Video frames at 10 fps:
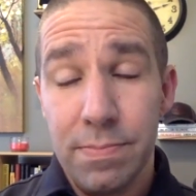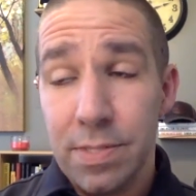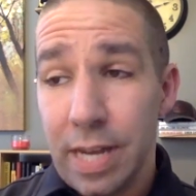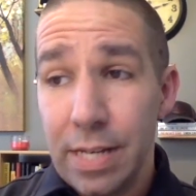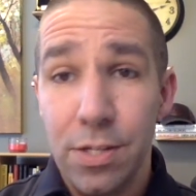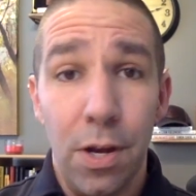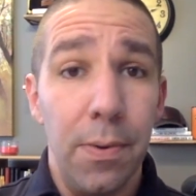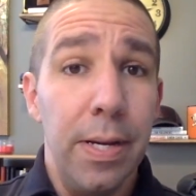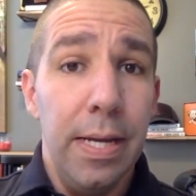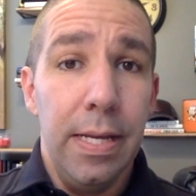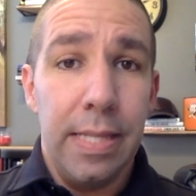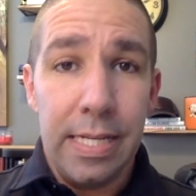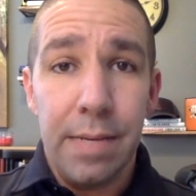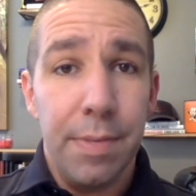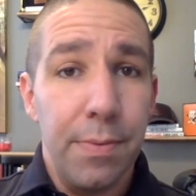Okay, so that's
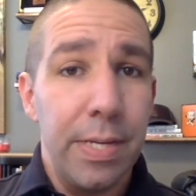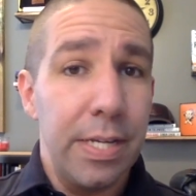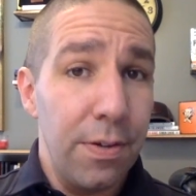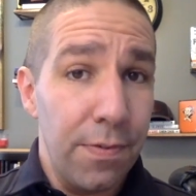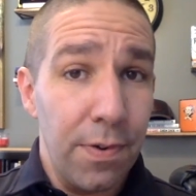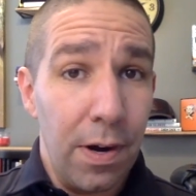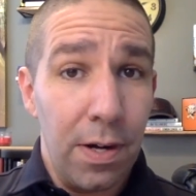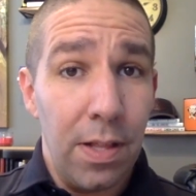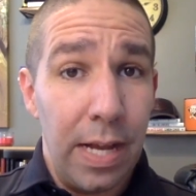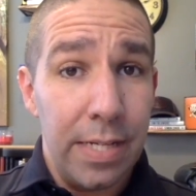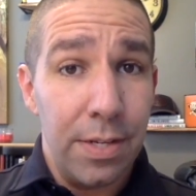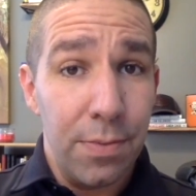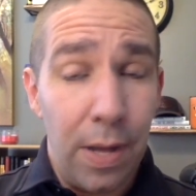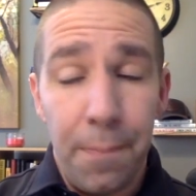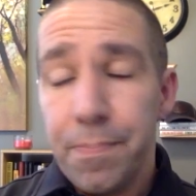something that we can do for our clients as
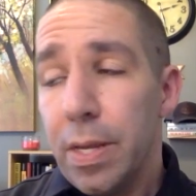well.